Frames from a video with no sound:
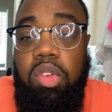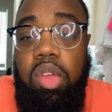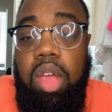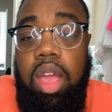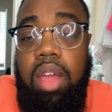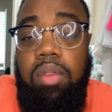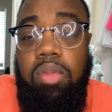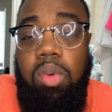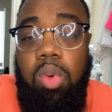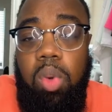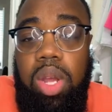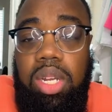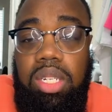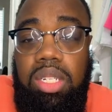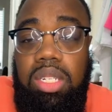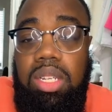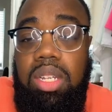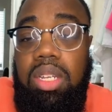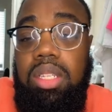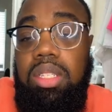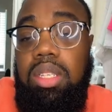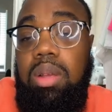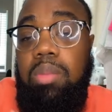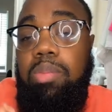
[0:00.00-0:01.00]
if you have
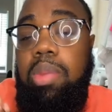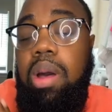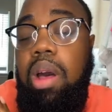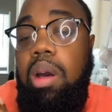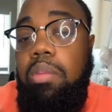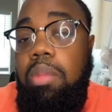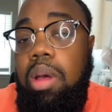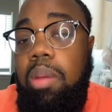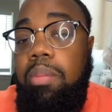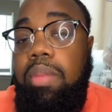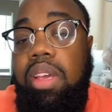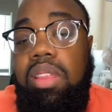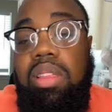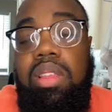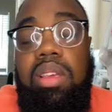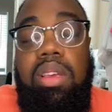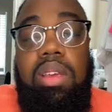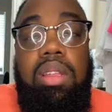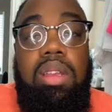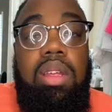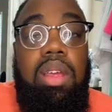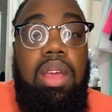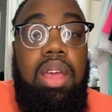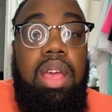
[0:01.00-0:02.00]
questions about my
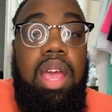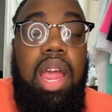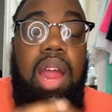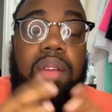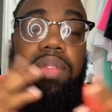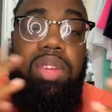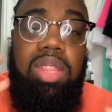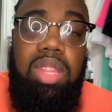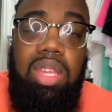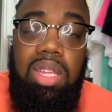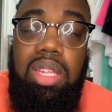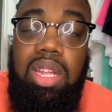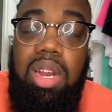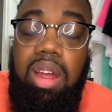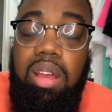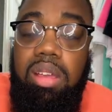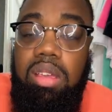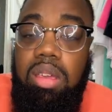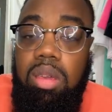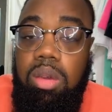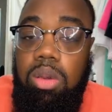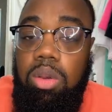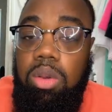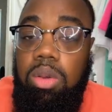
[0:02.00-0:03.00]
method, everything that
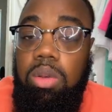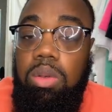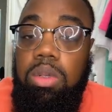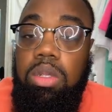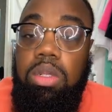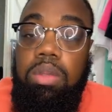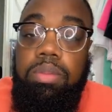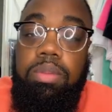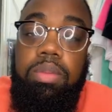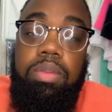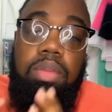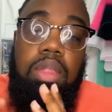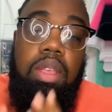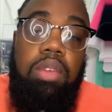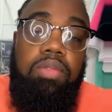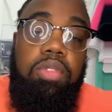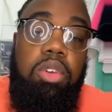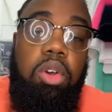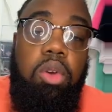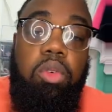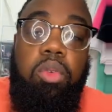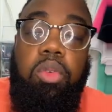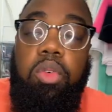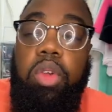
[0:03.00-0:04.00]
I use,
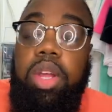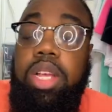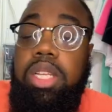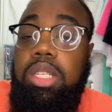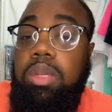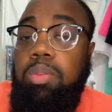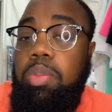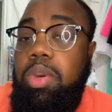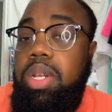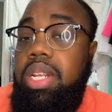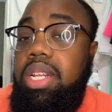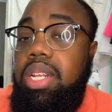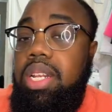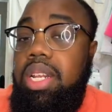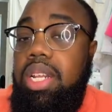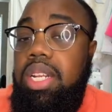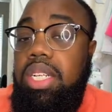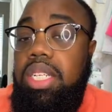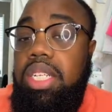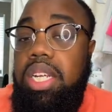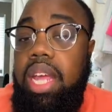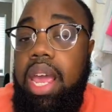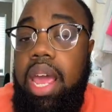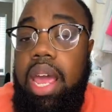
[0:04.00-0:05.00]
feel free to put it in
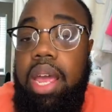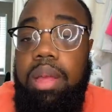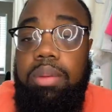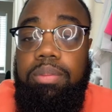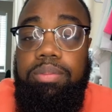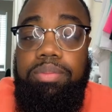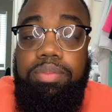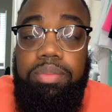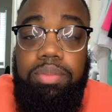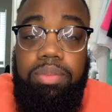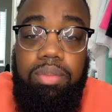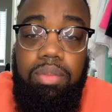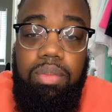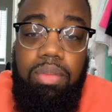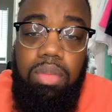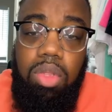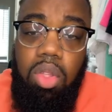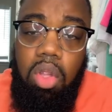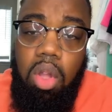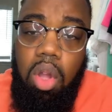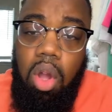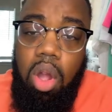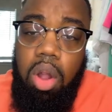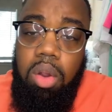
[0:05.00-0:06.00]
the chat.
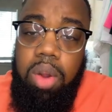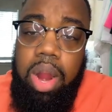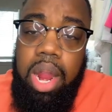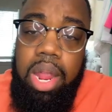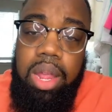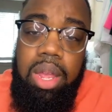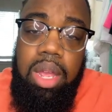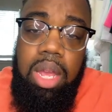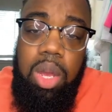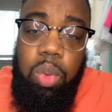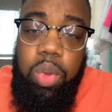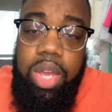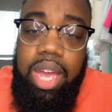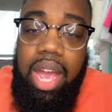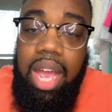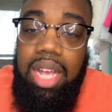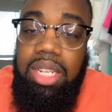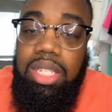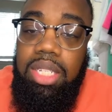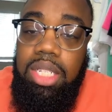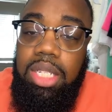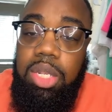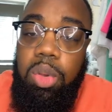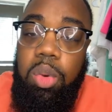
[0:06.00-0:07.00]
All right, we
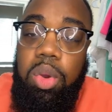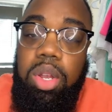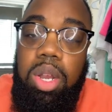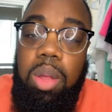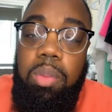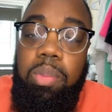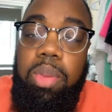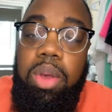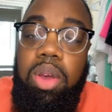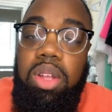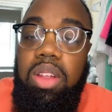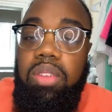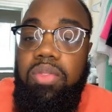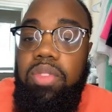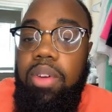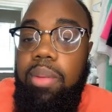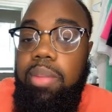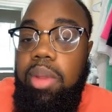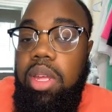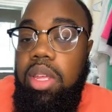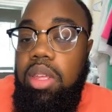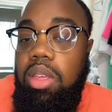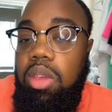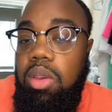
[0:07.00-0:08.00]
got Sue in the building
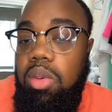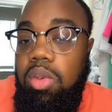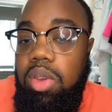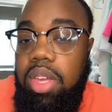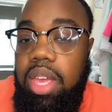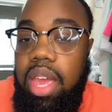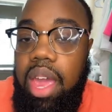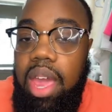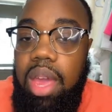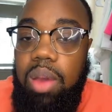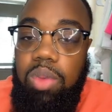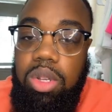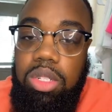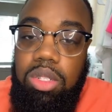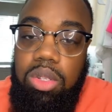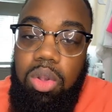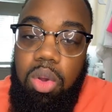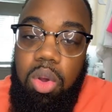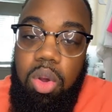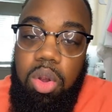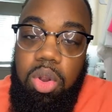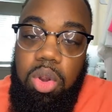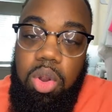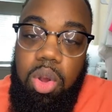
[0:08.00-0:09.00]
from the UK.
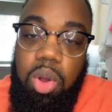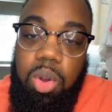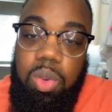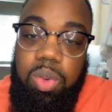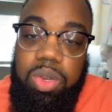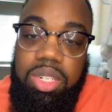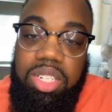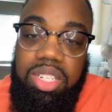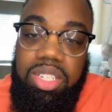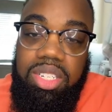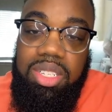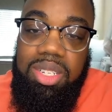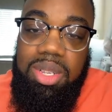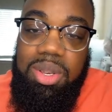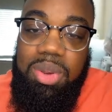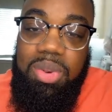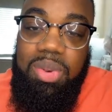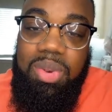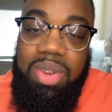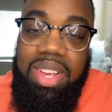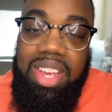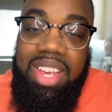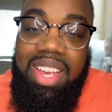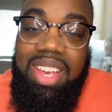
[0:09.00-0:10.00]
What's going on with you,
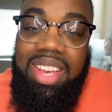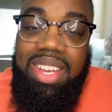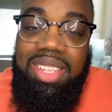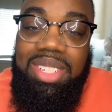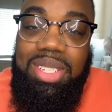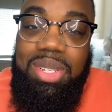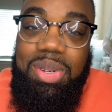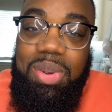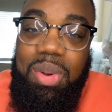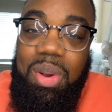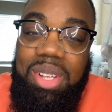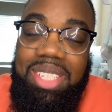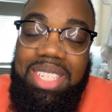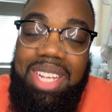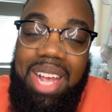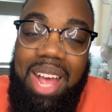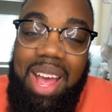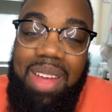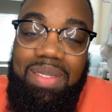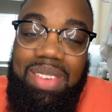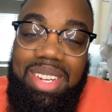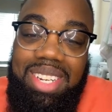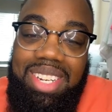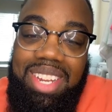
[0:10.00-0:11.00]
Sue? Sue on
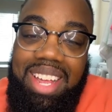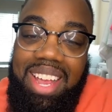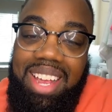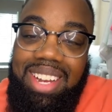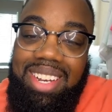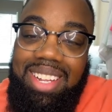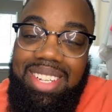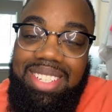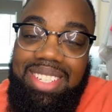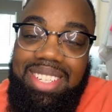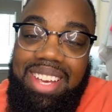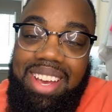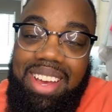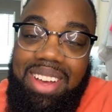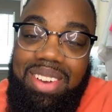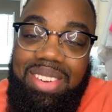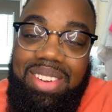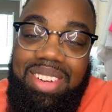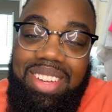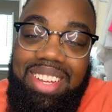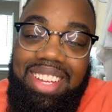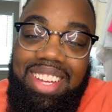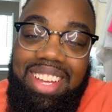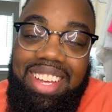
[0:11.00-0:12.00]
time today. Let's
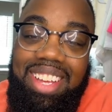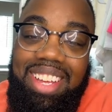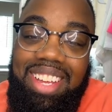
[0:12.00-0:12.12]
go.